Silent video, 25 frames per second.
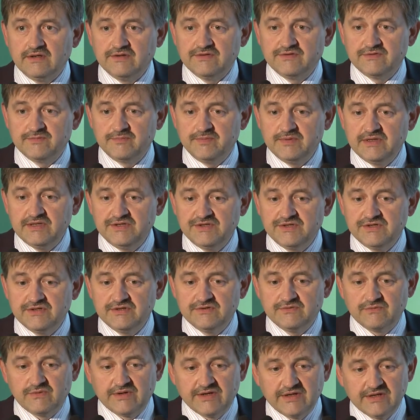
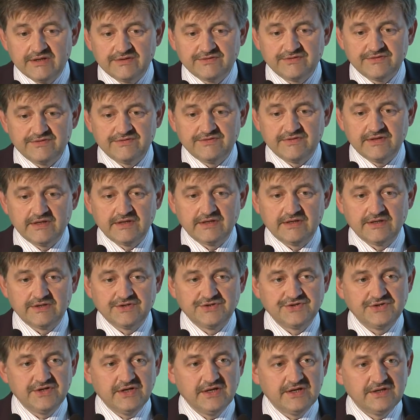speeches, very interesting
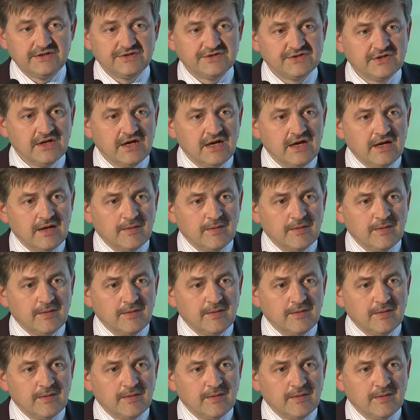exchange,